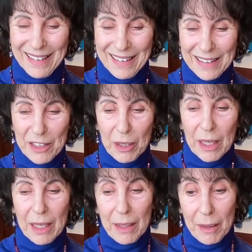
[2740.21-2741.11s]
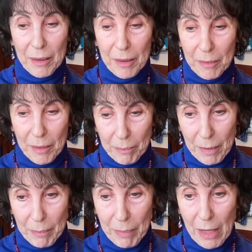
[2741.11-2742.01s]
again,
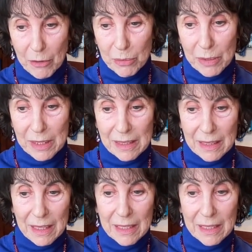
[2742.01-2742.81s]
boundaries,